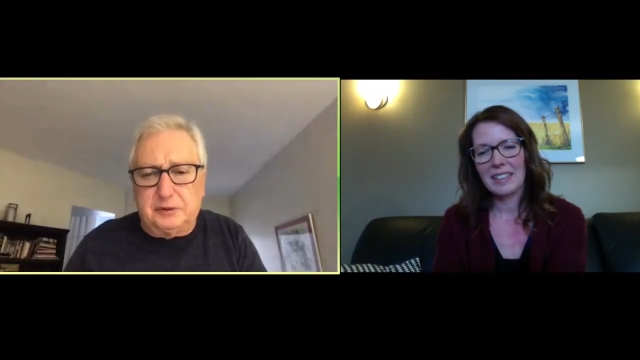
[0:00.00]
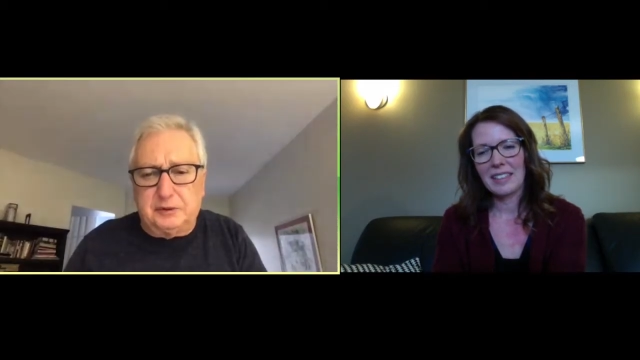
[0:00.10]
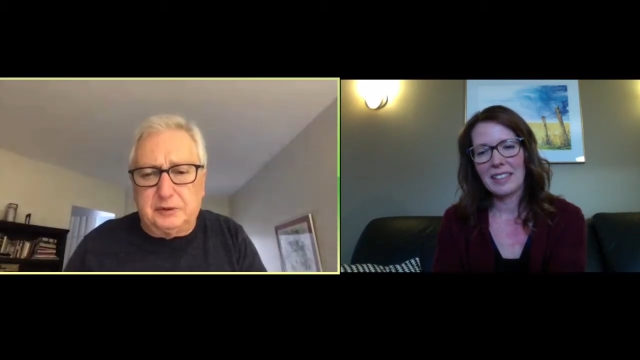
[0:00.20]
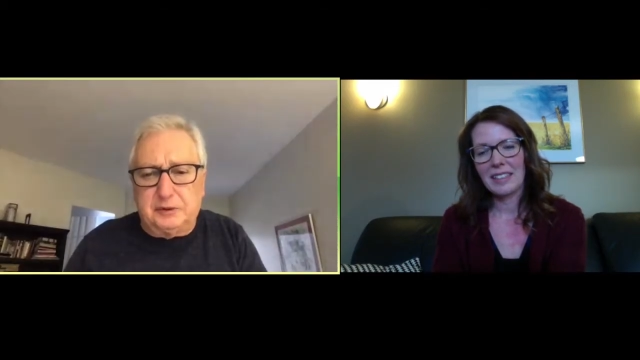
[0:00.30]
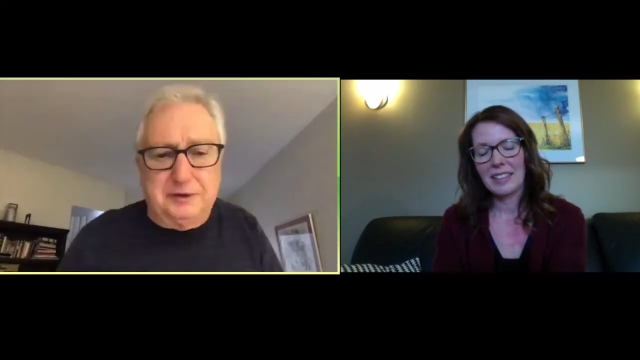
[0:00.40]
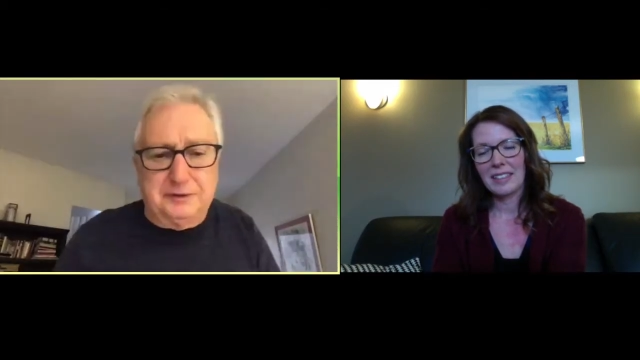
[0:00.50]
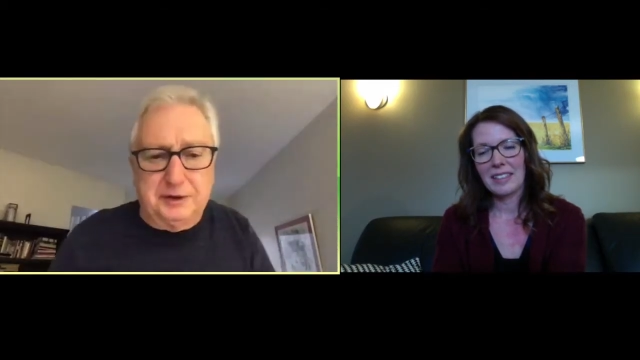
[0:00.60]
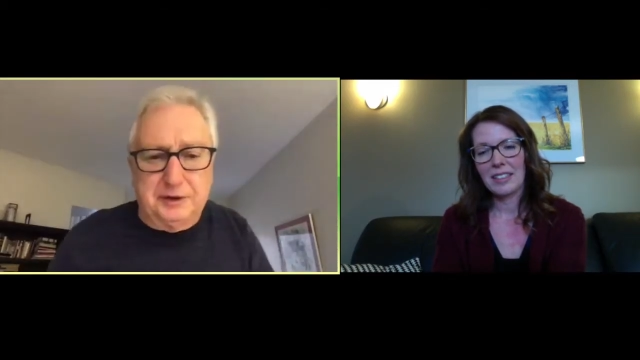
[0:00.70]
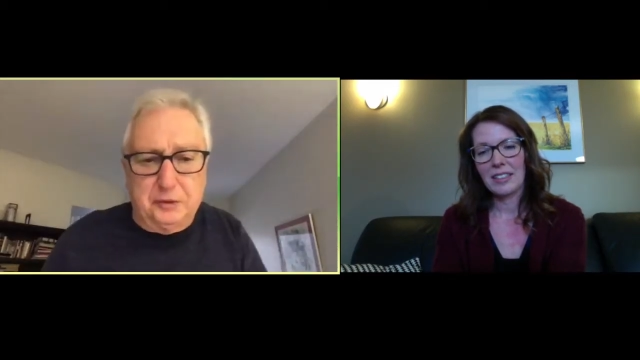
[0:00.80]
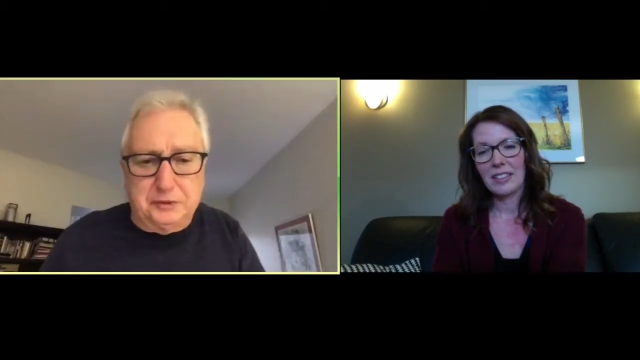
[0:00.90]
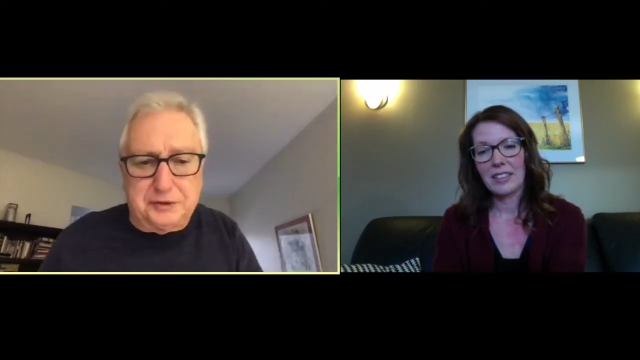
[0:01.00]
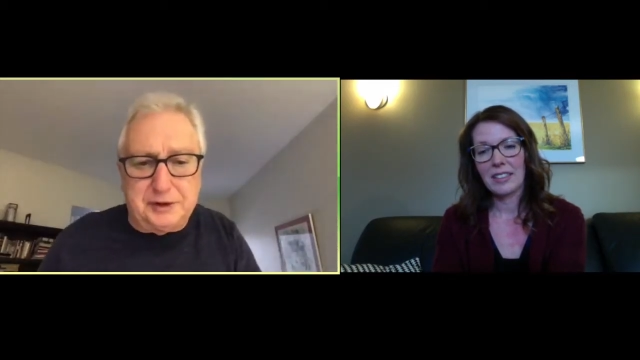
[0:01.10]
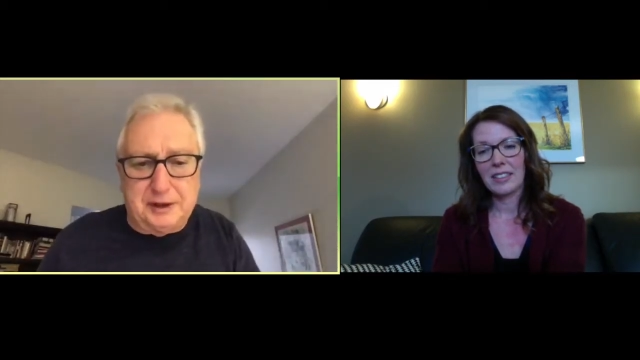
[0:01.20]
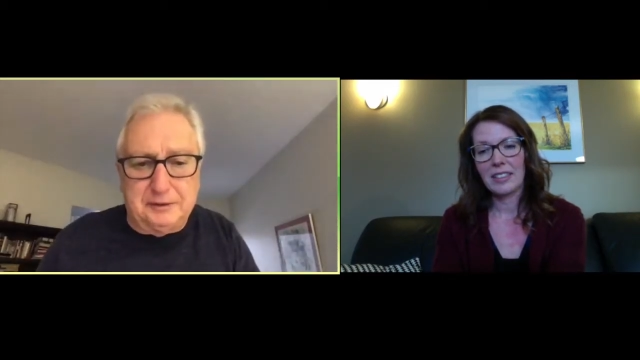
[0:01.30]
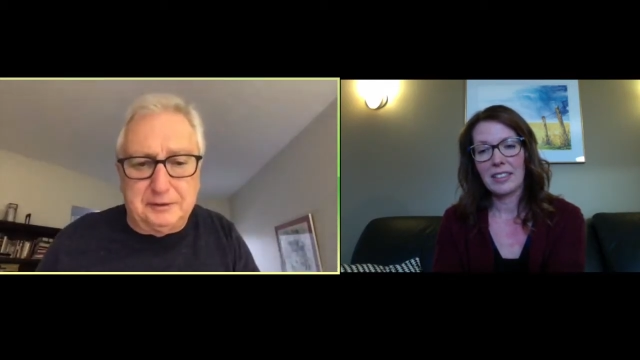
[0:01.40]
Speaker 1: information in the notes.
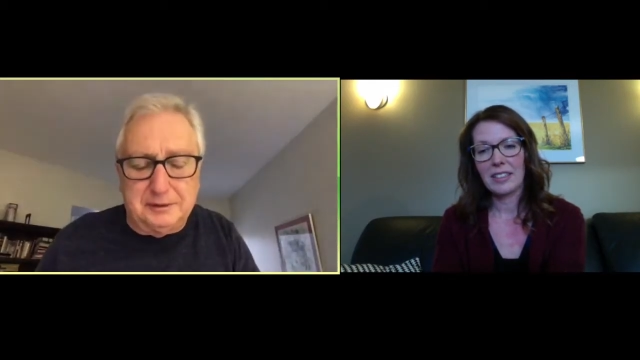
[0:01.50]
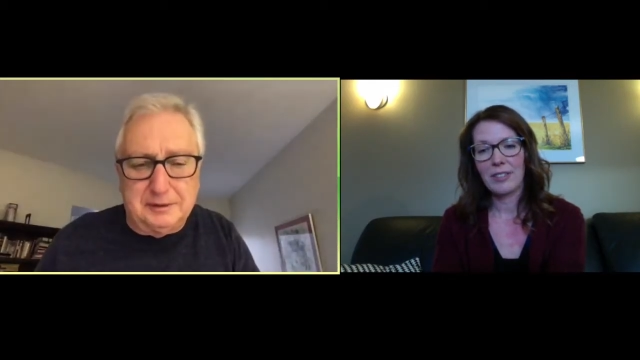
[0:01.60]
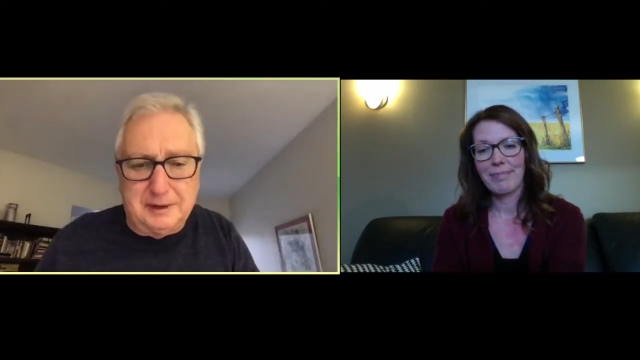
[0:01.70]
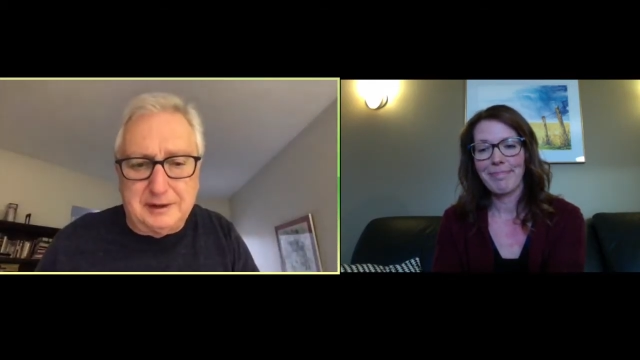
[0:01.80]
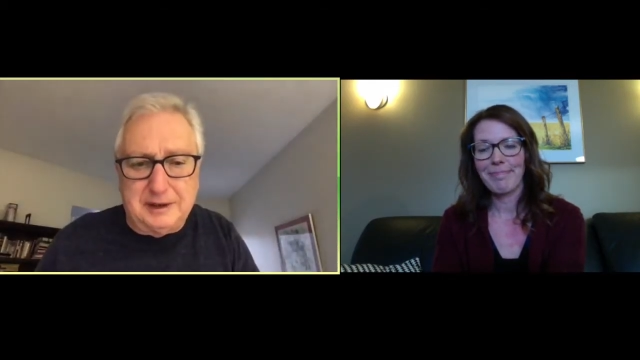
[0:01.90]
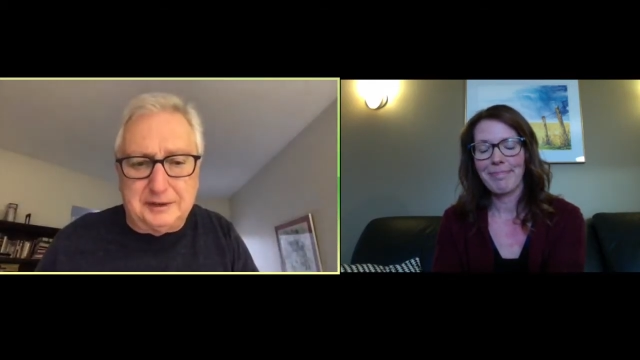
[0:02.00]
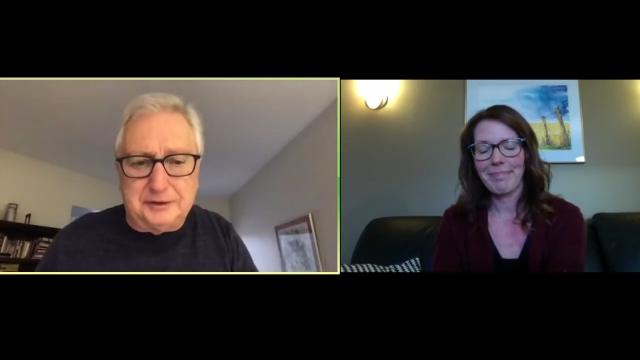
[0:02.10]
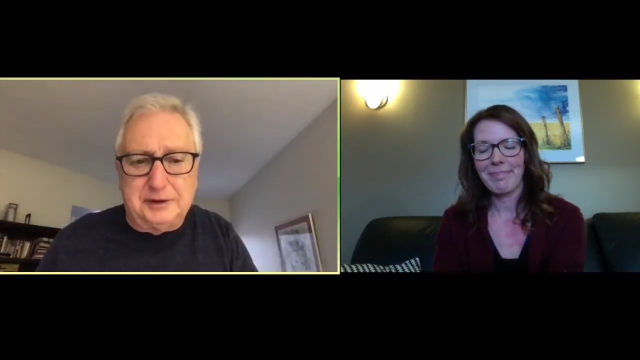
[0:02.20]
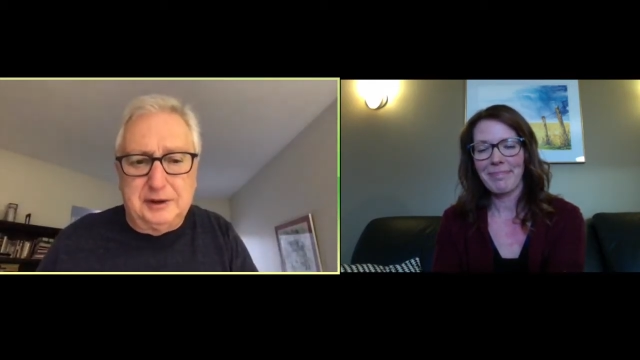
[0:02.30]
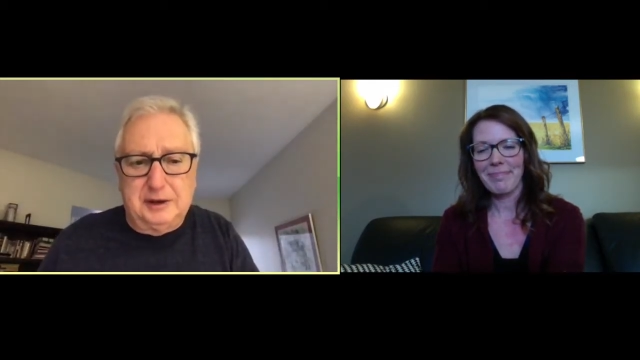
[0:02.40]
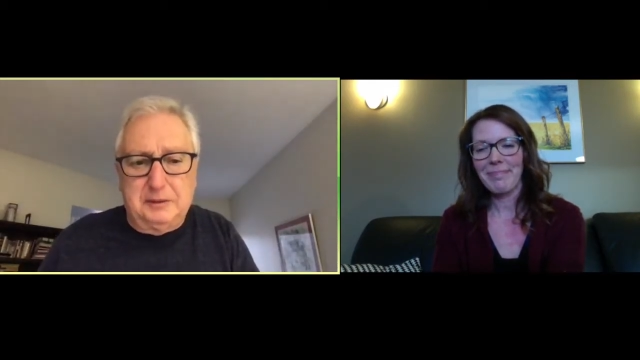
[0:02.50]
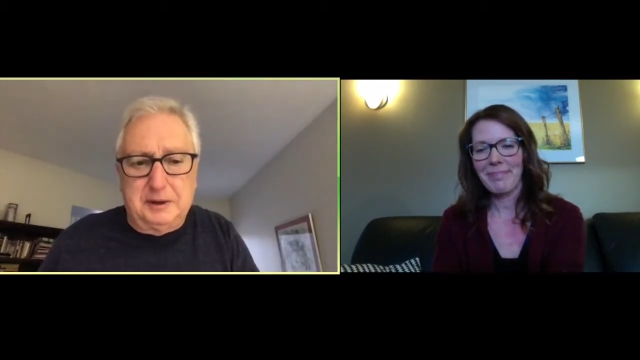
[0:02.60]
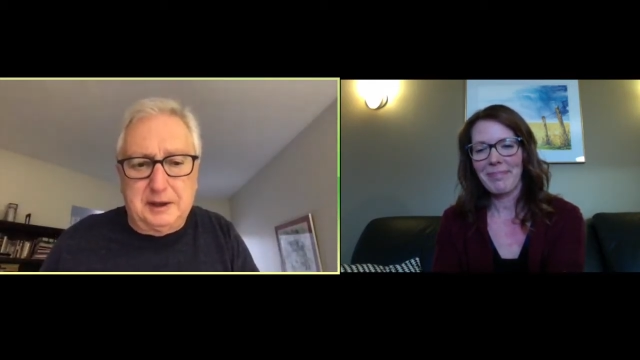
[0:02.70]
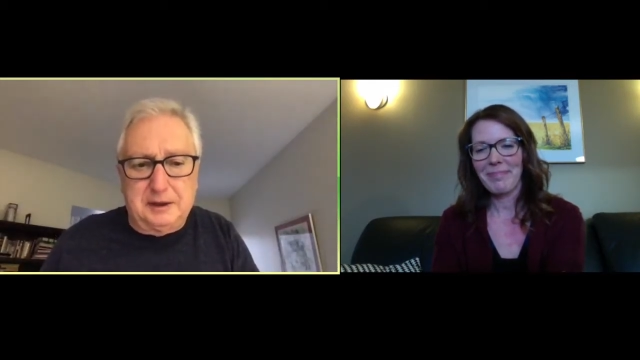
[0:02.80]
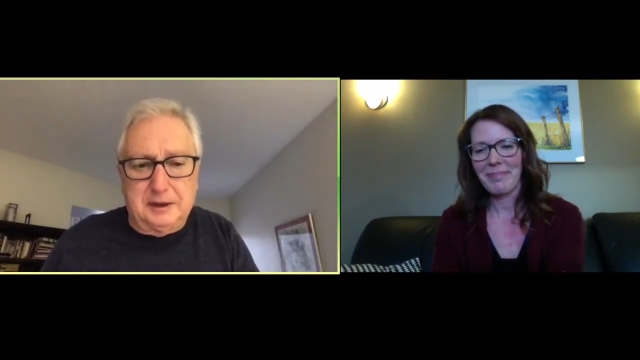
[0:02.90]
I don't, I guess. But
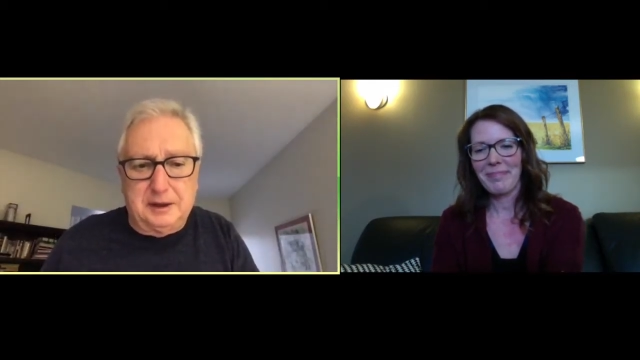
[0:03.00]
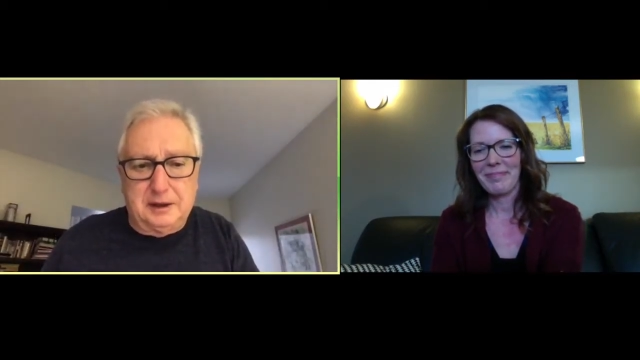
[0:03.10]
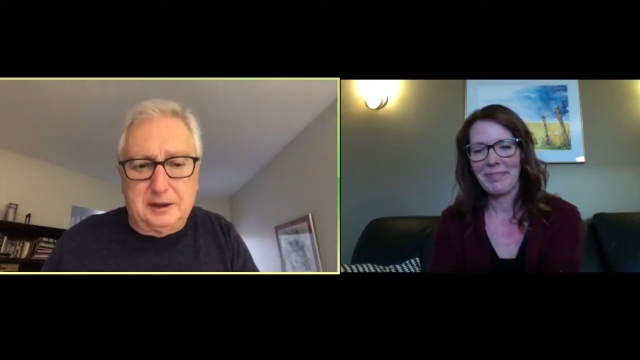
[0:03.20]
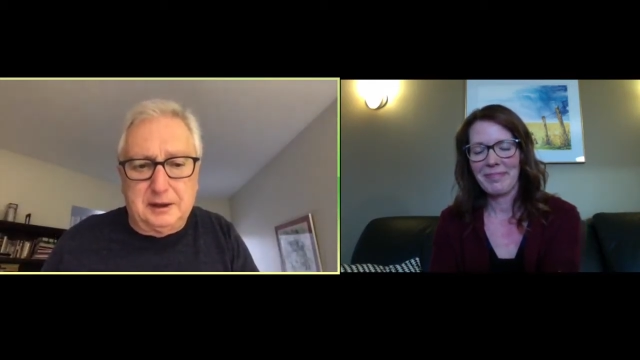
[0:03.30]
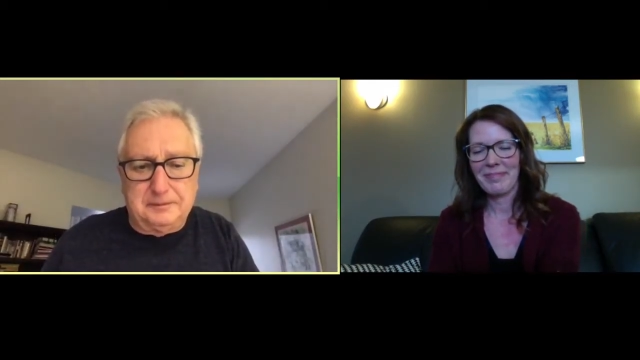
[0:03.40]
I, uh,